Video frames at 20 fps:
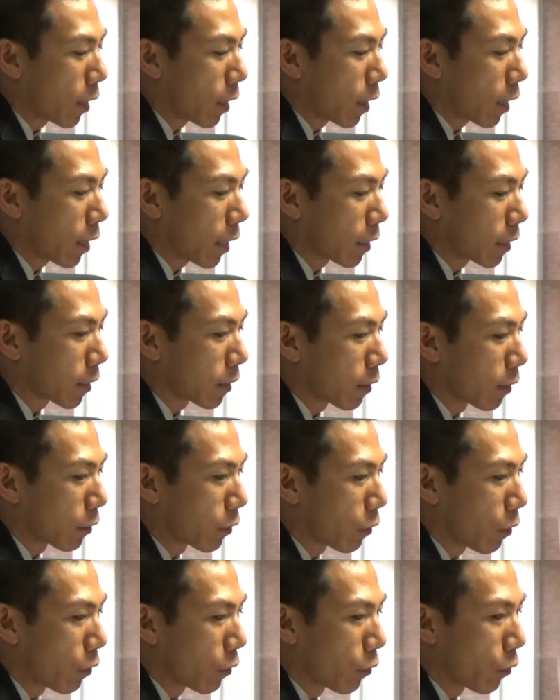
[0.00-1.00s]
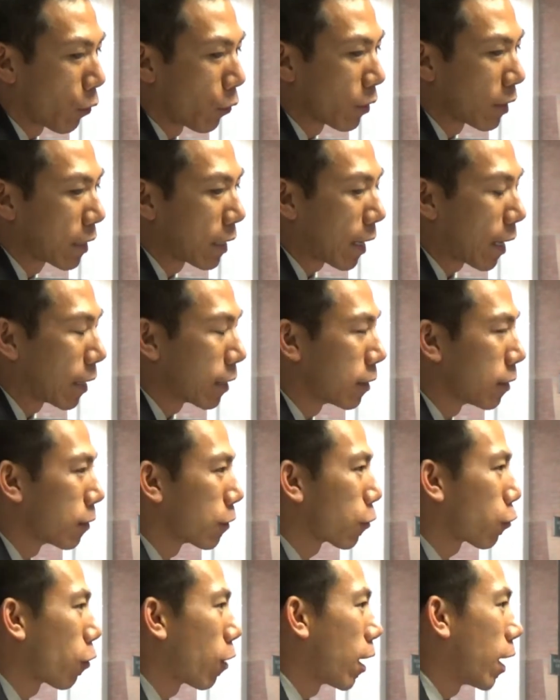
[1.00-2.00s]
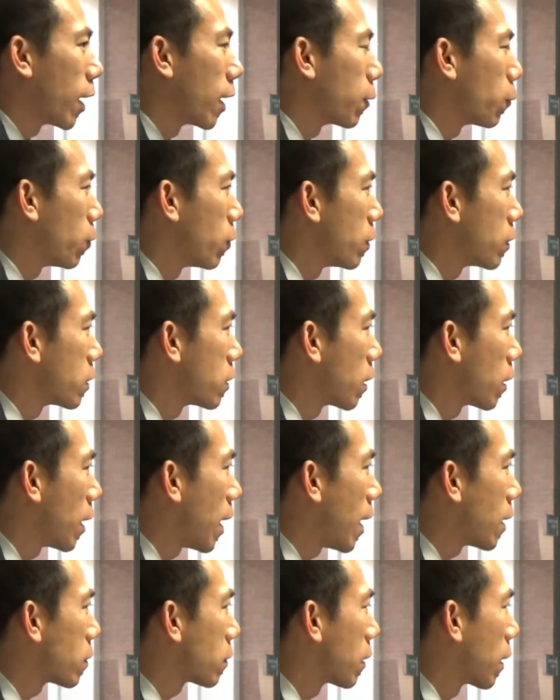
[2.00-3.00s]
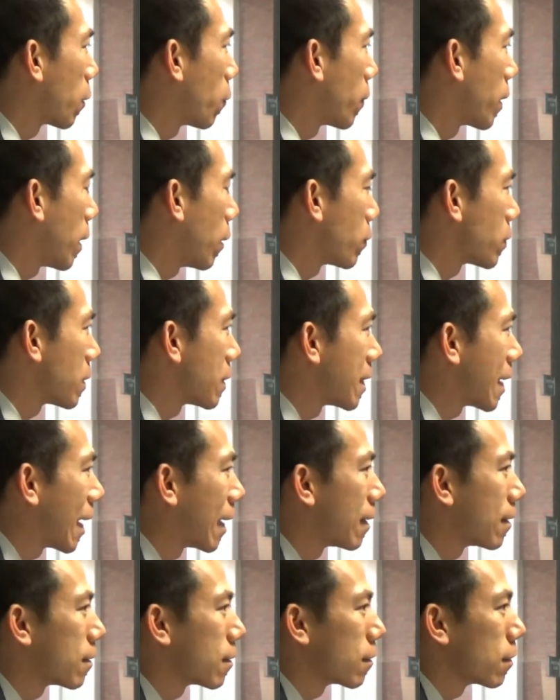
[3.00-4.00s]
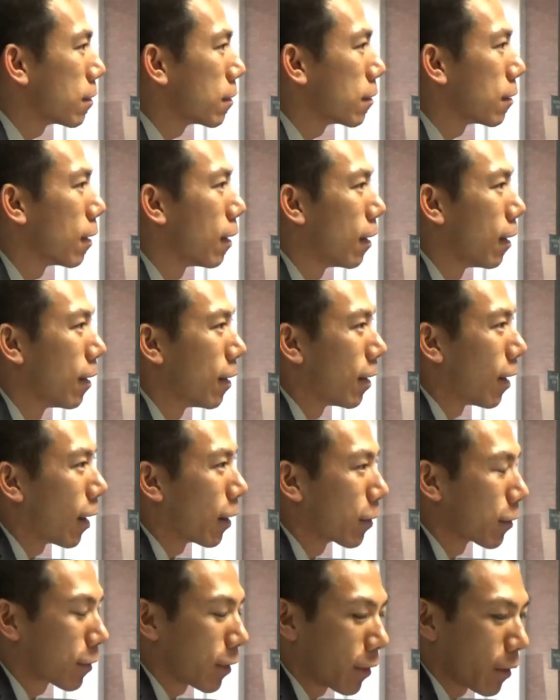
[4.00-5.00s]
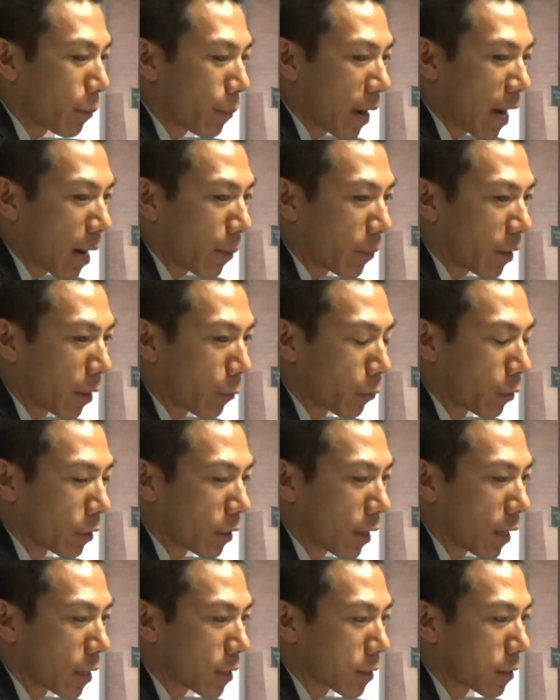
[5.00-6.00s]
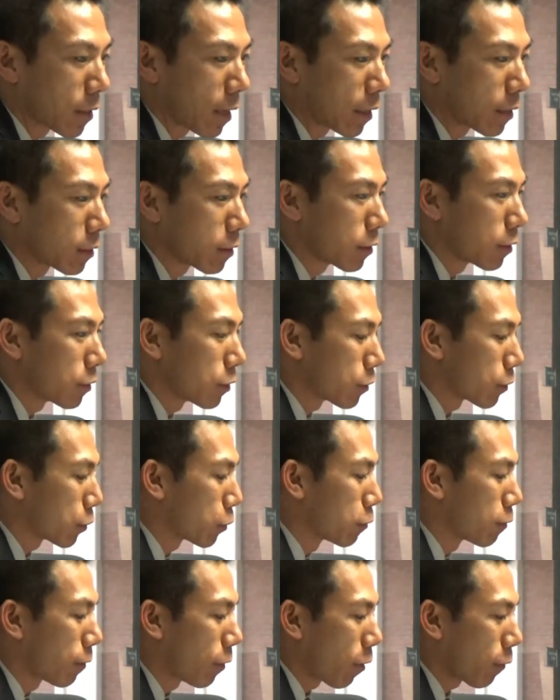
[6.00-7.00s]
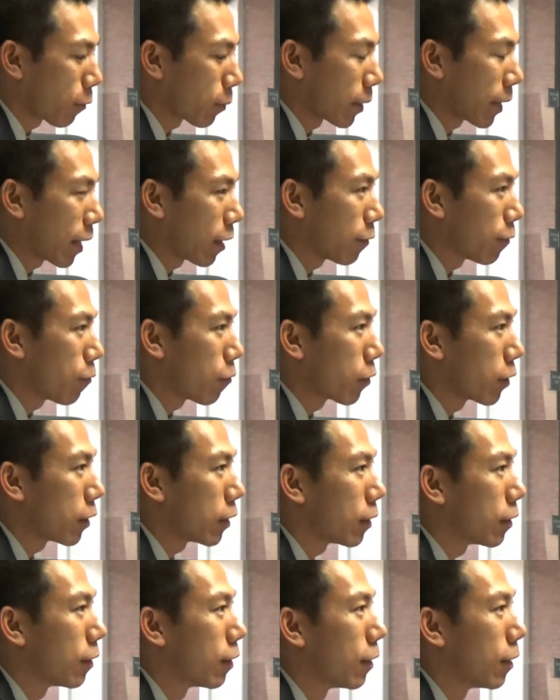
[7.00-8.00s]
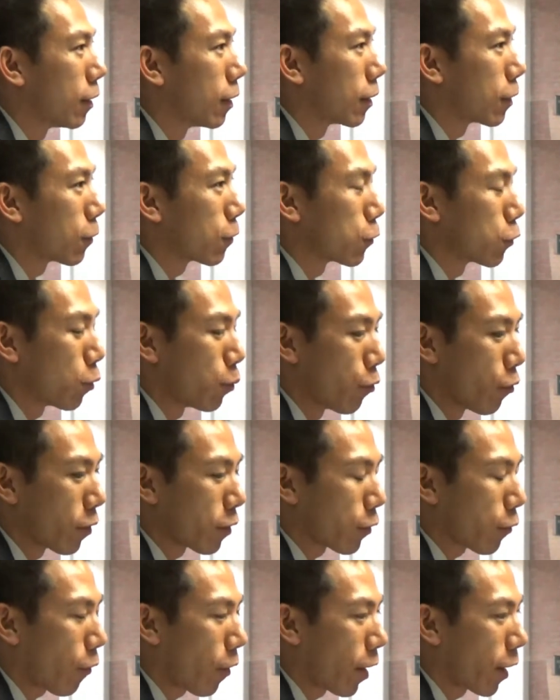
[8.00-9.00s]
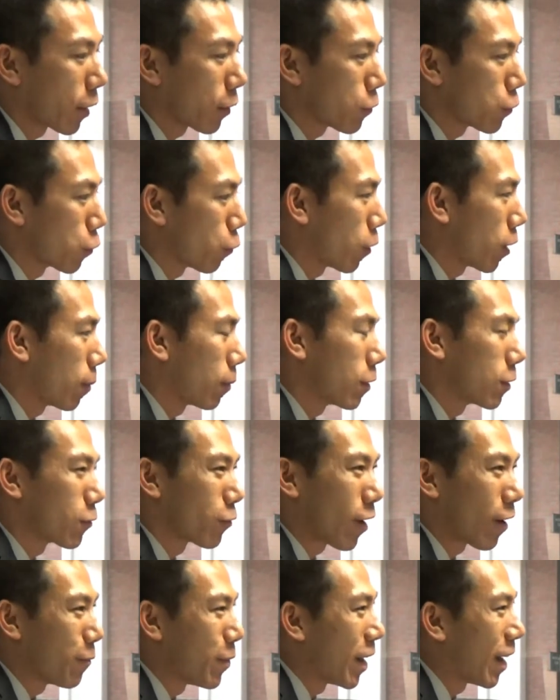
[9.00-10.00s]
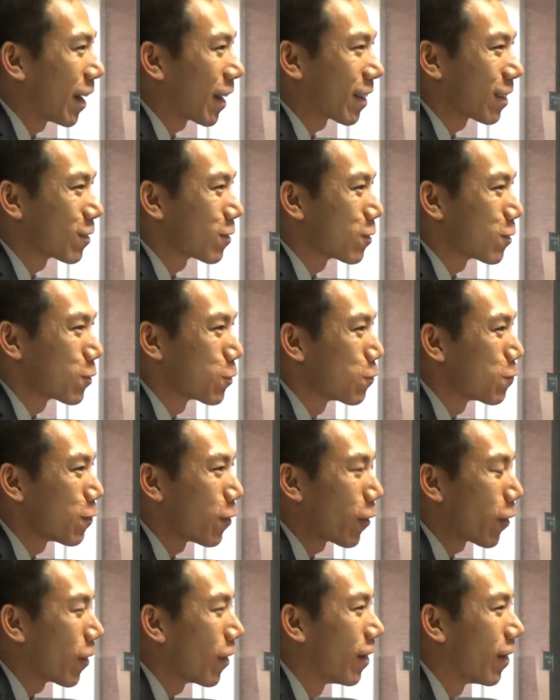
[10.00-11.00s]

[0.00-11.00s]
And I think the only day I didn't cry was the last day when I was in Tennessee. I looked on the map and I realized Tennessee is just too far from California. There's no point in crying. There's no way I'm going to drive back. It's just too far.